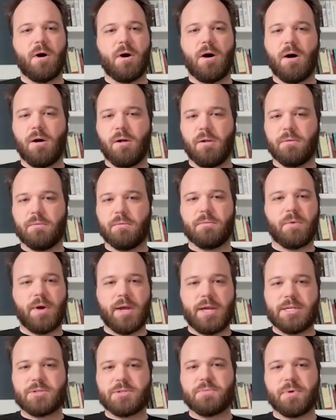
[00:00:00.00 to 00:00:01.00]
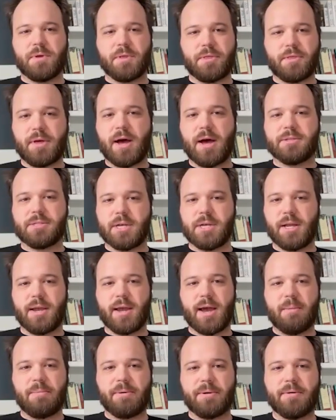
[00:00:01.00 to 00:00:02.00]
all raised with outside
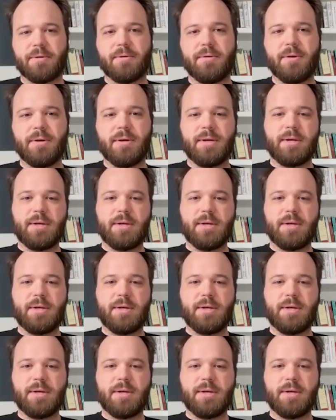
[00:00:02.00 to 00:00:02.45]
capital.